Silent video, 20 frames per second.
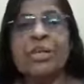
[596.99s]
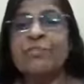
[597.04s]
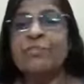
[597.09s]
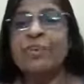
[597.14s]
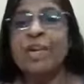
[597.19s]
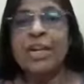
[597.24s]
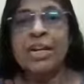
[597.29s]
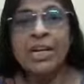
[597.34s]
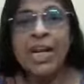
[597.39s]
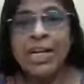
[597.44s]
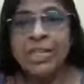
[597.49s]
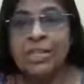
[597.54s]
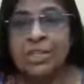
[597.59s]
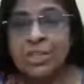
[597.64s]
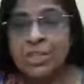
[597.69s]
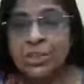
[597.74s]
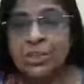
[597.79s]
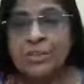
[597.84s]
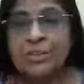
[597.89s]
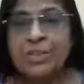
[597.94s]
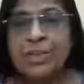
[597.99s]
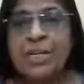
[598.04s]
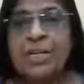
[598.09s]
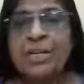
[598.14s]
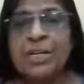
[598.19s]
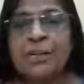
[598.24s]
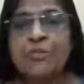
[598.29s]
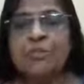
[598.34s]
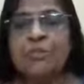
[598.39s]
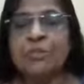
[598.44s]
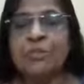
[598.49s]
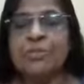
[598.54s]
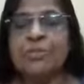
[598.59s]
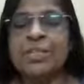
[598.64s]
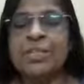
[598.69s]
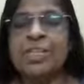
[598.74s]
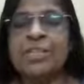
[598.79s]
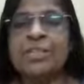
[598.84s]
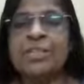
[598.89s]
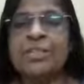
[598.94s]
We are neither superior from
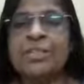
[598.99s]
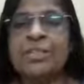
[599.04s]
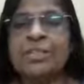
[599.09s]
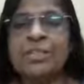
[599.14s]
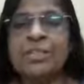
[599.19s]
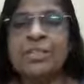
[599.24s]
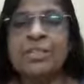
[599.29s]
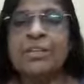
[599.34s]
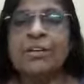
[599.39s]
nature.